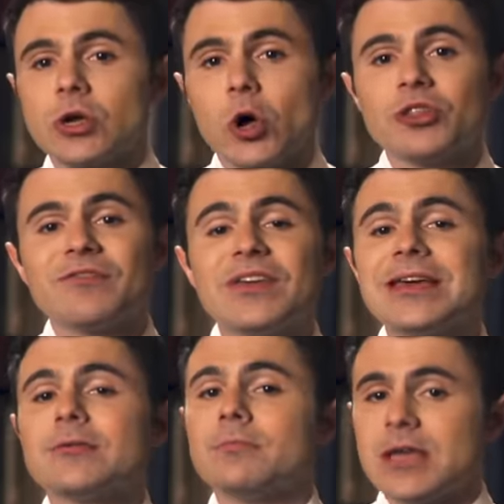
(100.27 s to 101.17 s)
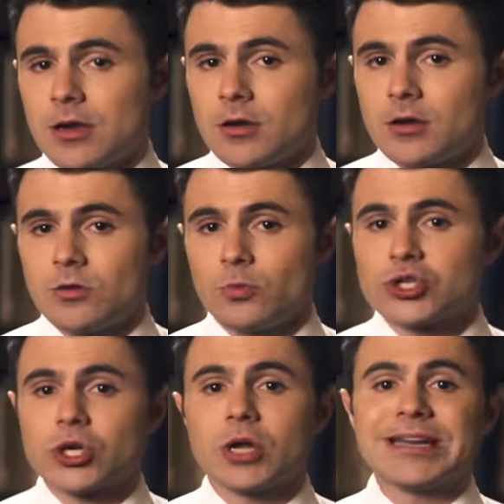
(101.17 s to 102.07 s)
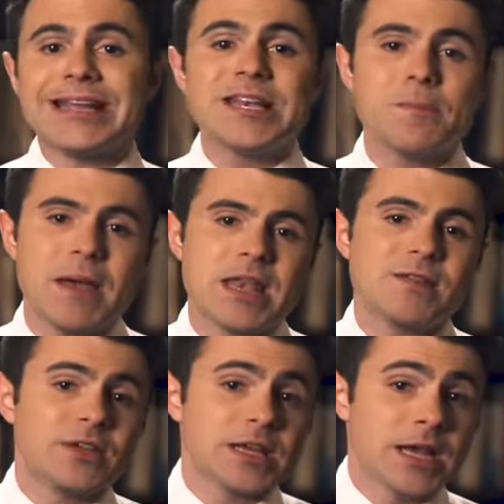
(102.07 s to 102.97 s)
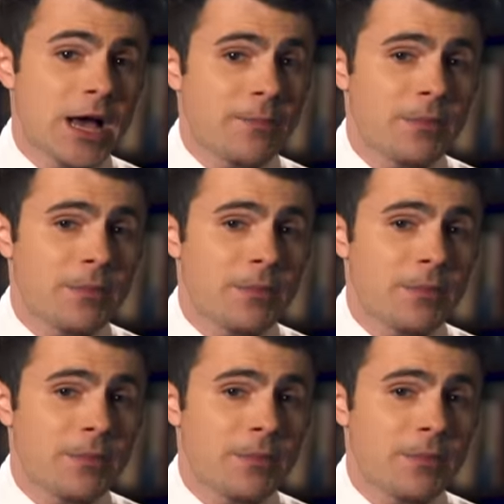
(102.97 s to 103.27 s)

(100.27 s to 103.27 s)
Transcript: called the Viet Minh, which sought an independent Vietnam.